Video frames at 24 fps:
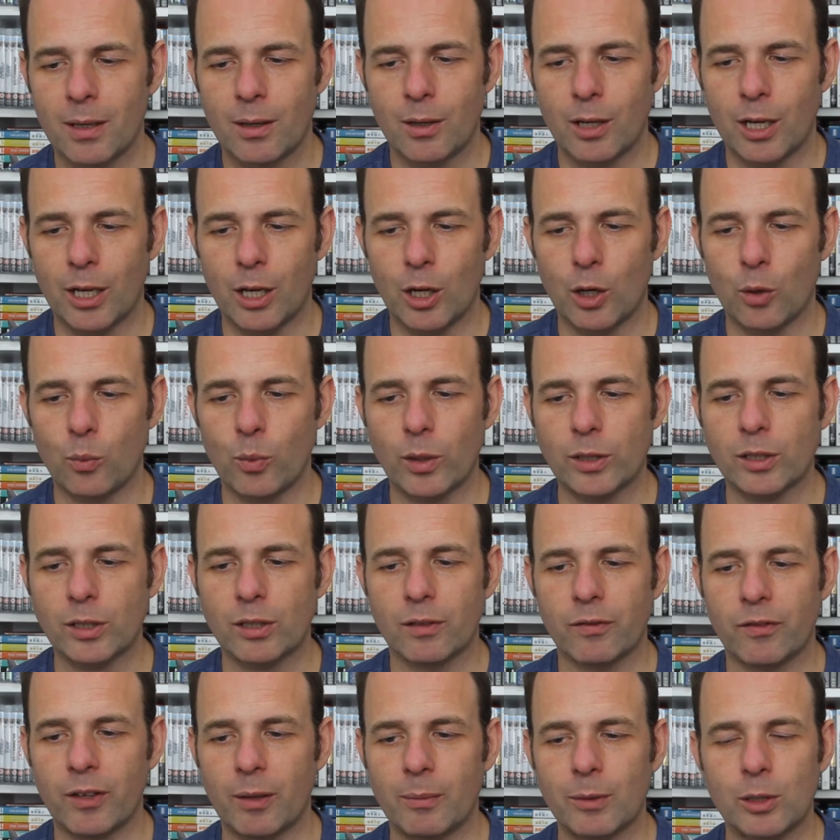Rich and
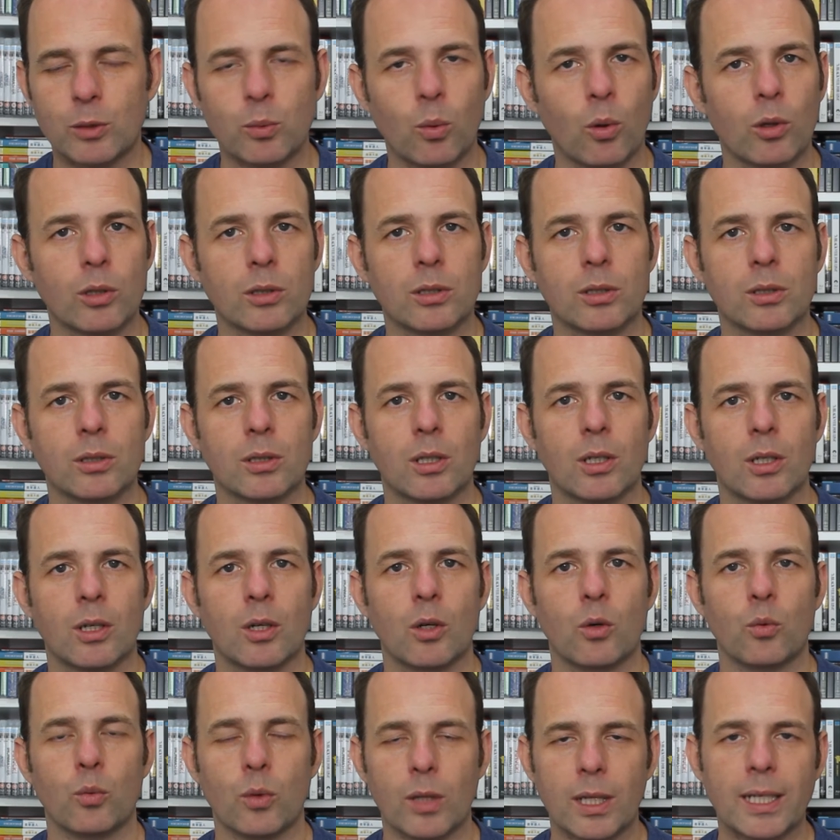Famous was
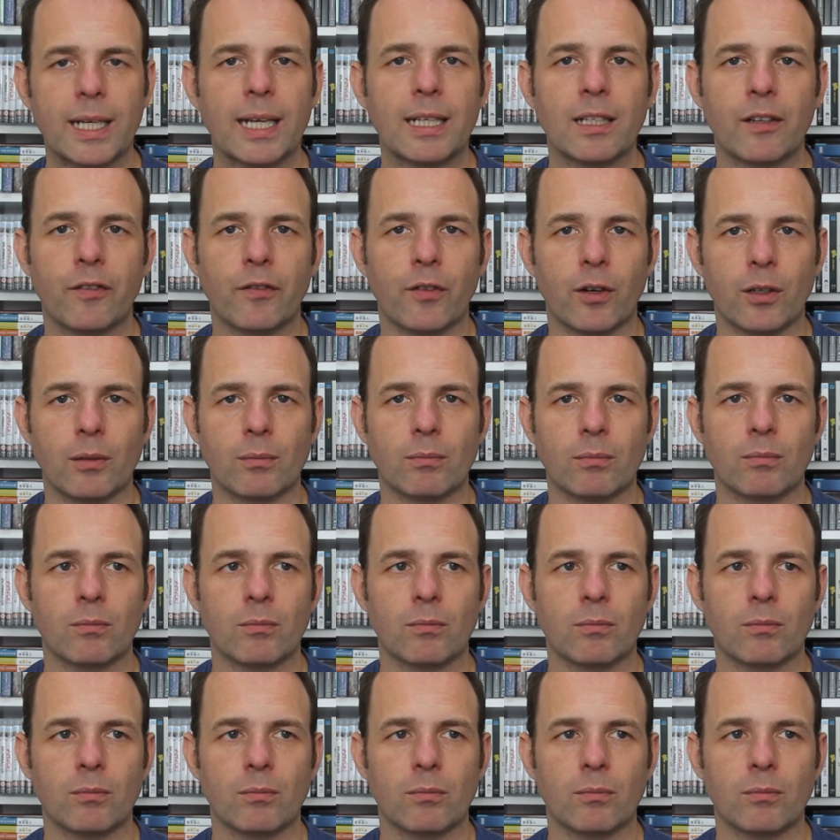really kind of fun.